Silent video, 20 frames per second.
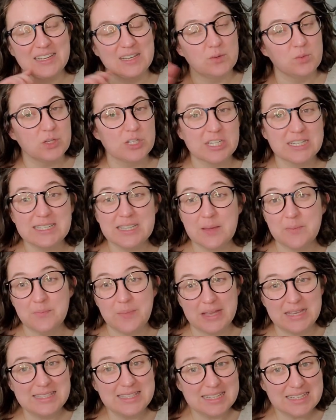which is a
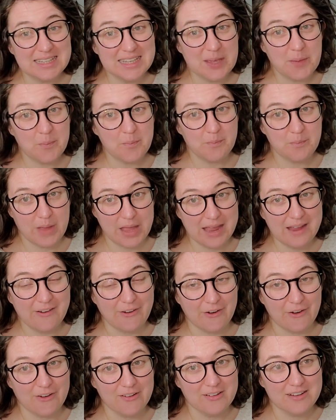basically a
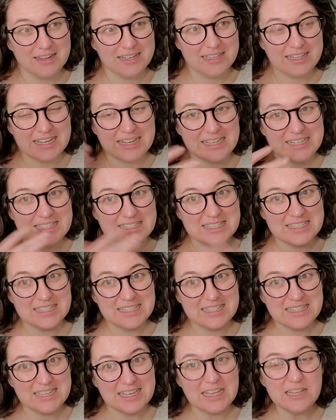bear, like it's
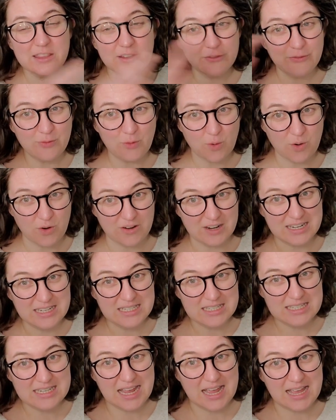in the
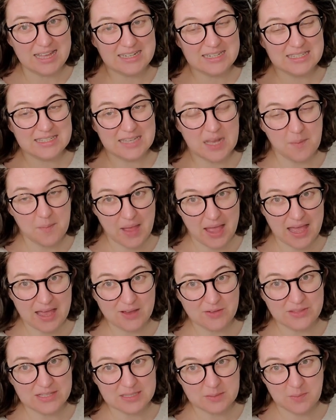forest, and
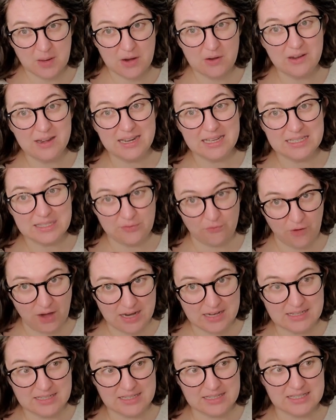somehow this bear and his
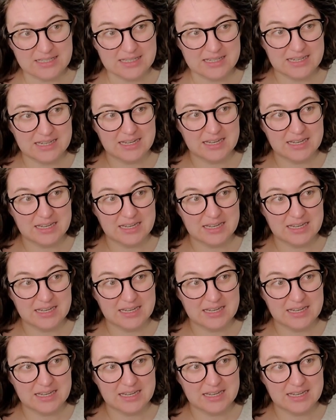friends